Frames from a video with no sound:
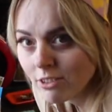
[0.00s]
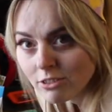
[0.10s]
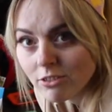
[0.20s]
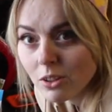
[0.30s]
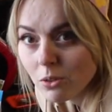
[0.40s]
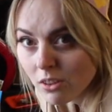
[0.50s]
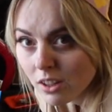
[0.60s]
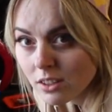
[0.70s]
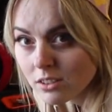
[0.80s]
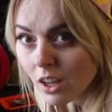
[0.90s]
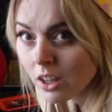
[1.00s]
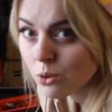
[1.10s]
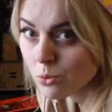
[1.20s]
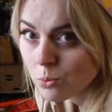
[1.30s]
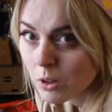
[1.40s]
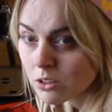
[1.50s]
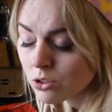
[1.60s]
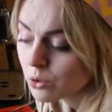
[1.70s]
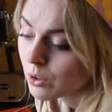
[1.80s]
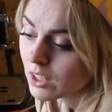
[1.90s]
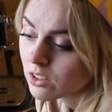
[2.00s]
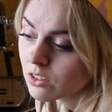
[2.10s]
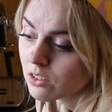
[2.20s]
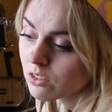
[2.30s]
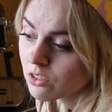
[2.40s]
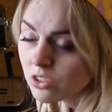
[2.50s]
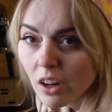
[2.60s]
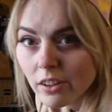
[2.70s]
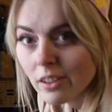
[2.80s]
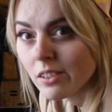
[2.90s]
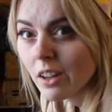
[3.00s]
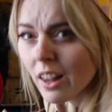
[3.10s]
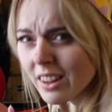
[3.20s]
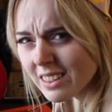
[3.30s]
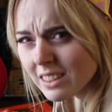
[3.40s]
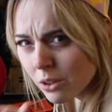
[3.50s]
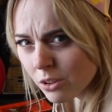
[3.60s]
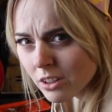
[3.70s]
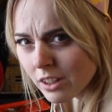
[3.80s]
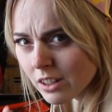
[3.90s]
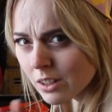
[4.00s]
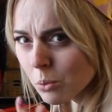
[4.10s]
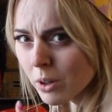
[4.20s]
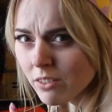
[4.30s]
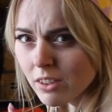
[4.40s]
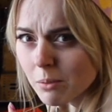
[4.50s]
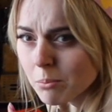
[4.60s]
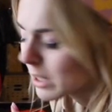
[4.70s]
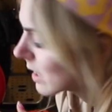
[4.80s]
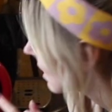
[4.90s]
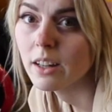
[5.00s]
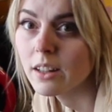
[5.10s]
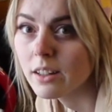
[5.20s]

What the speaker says: a few things I do want to get started a little earlier, one of them being